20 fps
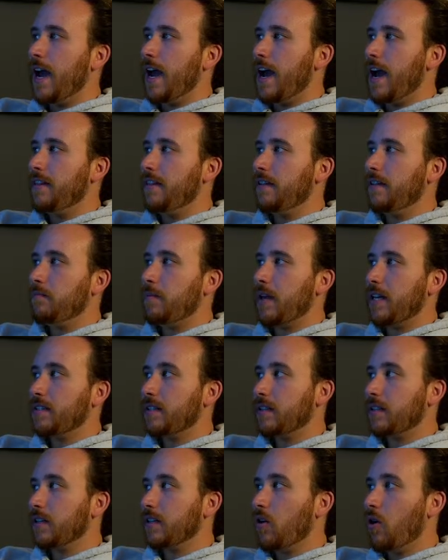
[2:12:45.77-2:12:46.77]
And then
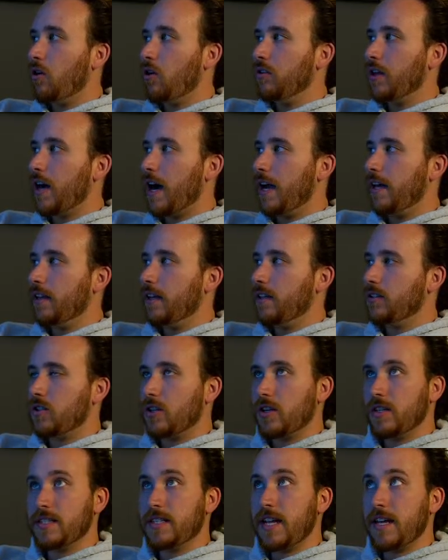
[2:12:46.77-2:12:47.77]
basically all the highlights are
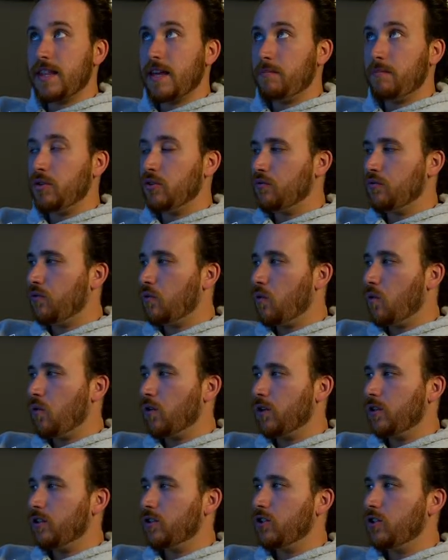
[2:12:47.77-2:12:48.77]
going to stay that beautiful
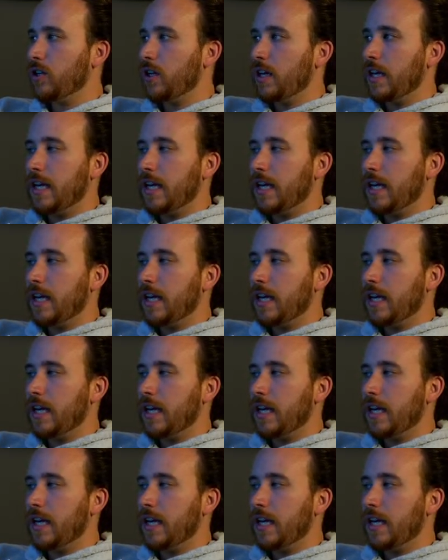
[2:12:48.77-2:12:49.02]
orange.